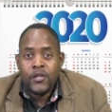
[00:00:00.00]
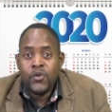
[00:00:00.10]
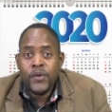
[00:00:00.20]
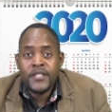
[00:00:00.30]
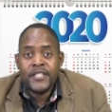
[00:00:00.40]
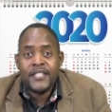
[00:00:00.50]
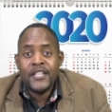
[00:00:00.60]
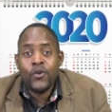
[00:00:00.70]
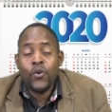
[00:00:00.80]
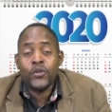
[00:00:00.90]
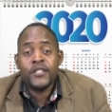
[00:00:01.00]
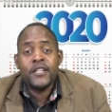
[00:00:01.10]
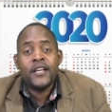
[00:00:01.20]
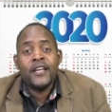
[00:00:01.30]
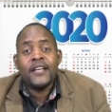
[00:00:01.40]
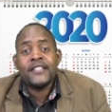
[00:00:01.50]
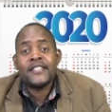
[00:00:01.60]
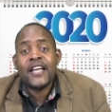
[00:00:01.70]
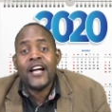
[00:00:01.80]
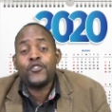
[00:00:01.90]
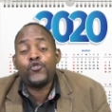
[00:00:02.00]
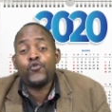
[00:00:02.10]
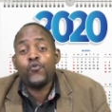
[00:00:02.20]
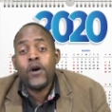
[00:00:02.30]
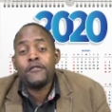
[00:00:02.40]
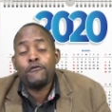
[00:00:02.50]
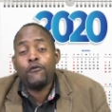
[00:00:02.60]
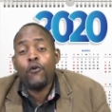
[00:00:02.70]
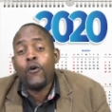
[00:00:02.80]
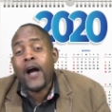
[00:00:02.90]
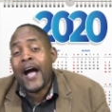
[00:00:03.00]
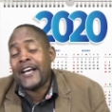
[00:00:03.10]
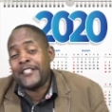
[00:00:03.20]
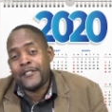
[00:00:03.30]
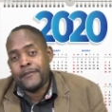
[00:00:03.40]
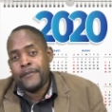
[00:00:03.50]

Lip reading: USDD code *214#,